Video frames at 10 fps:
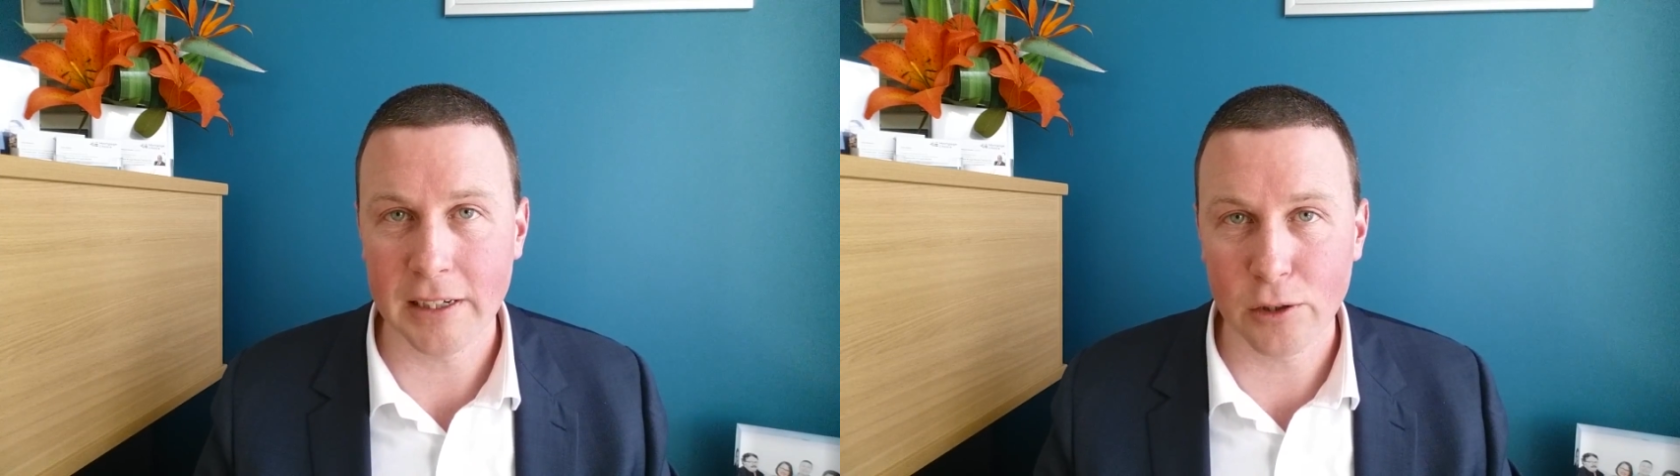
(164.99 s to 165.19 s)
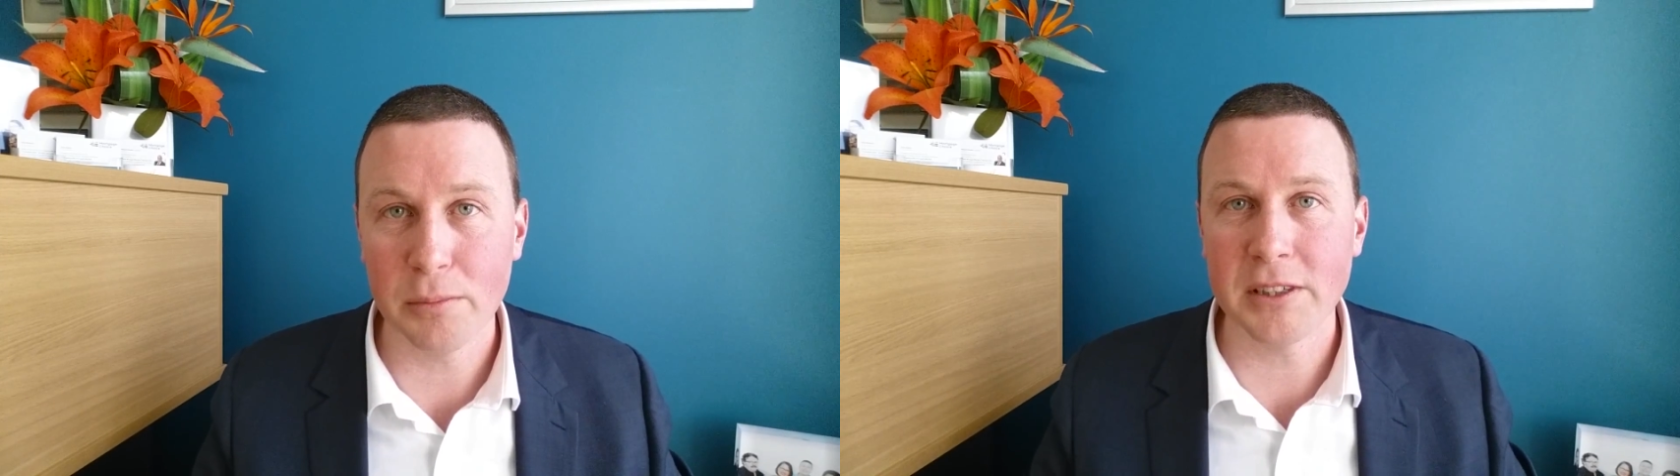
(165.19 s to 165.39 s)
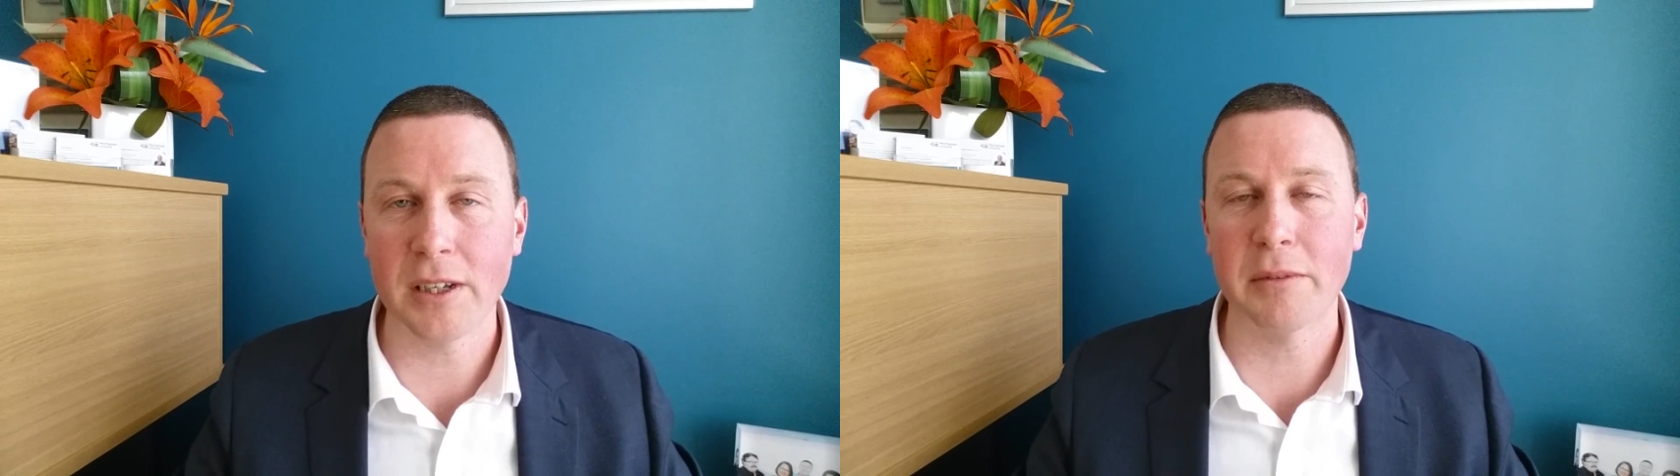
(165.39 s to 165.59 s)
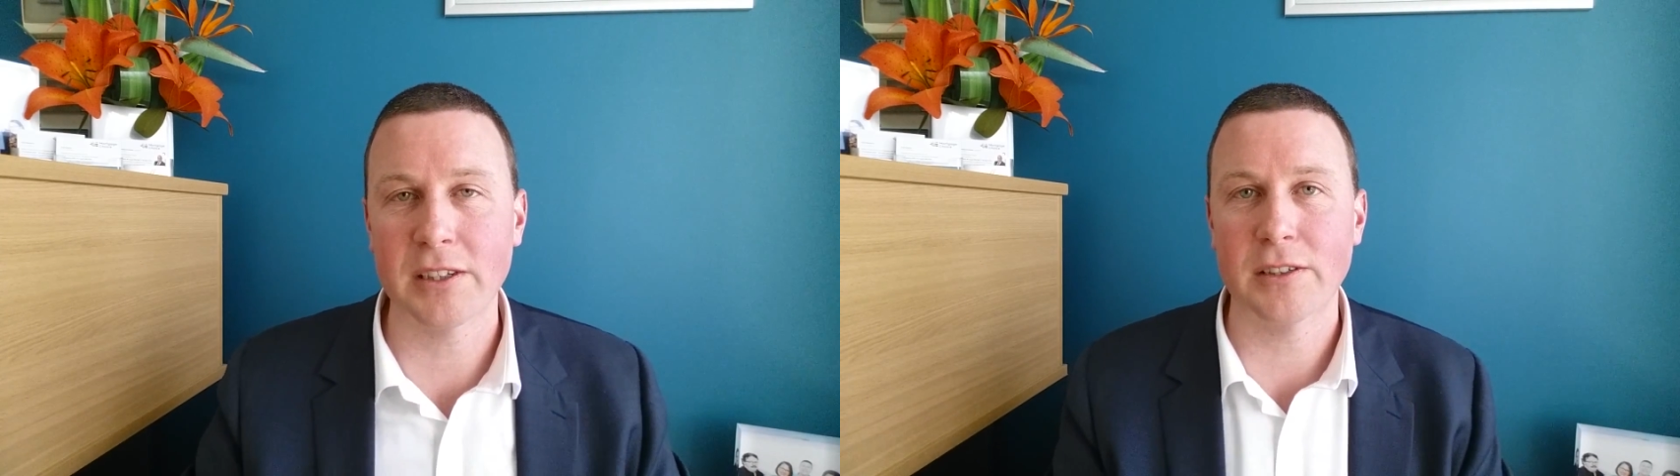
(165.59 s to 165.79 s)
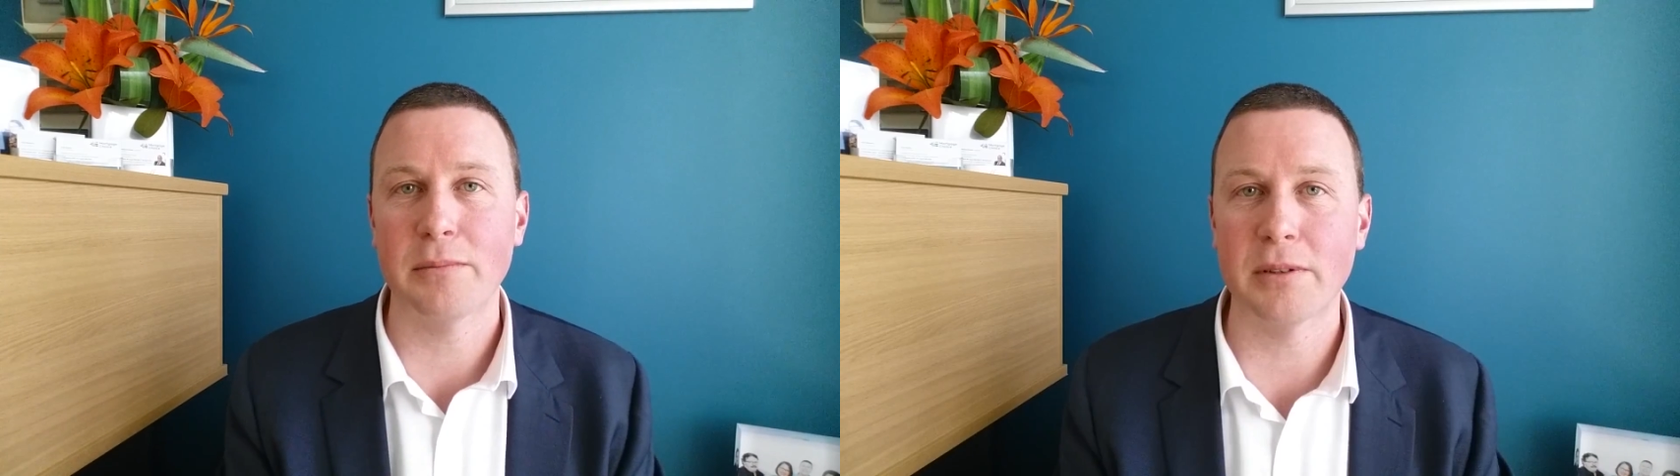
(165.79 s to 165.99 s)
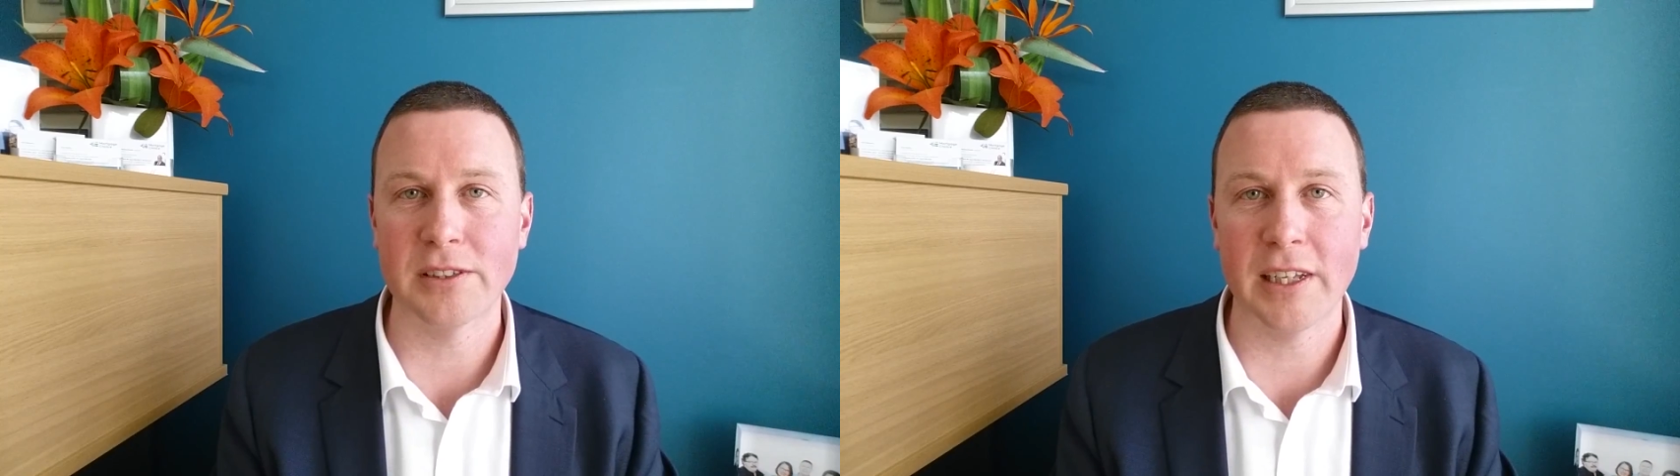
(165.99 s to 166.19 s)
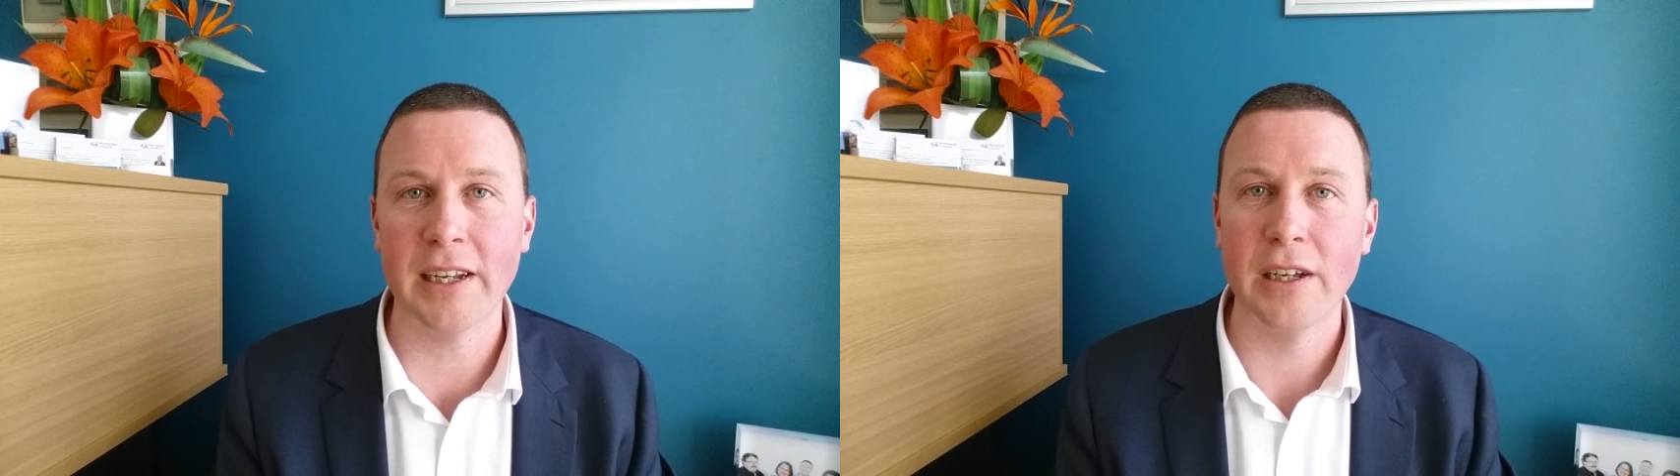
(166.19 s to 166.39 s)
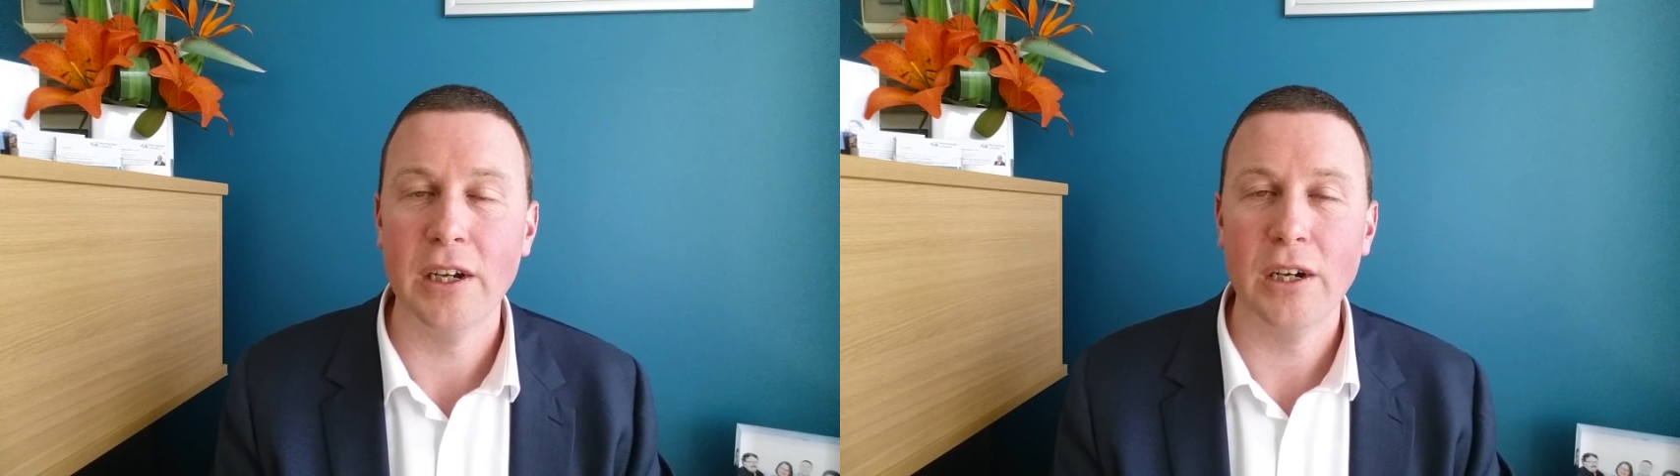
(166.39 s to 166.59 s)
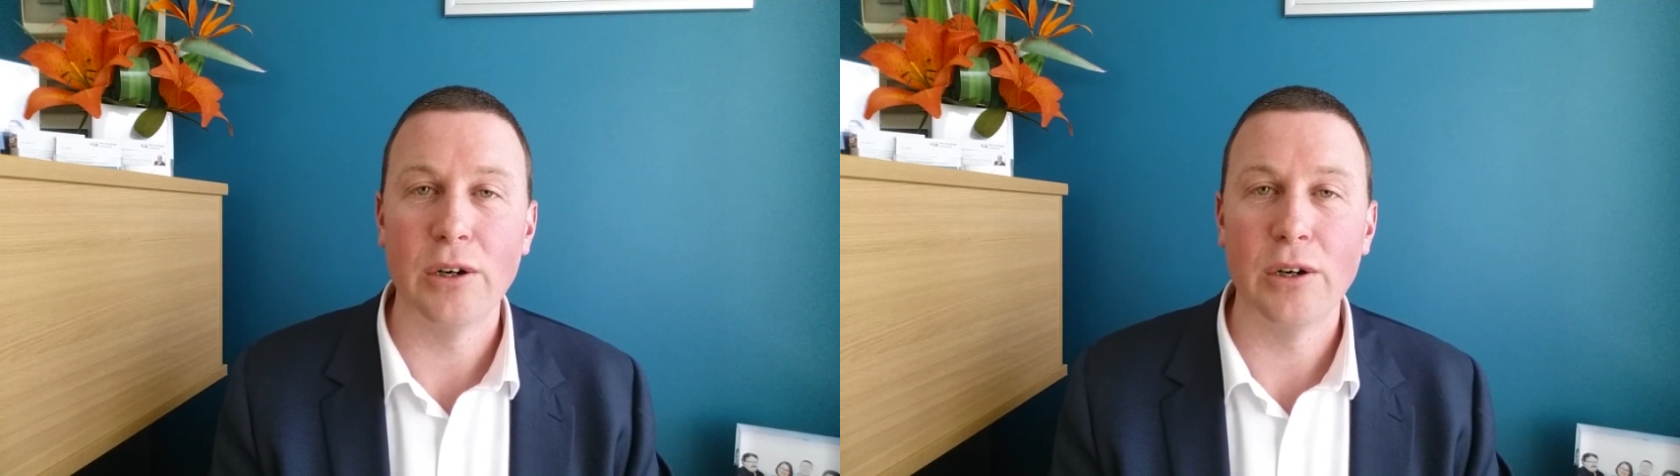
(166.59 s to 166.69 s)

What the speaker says: It could be something as simple as that,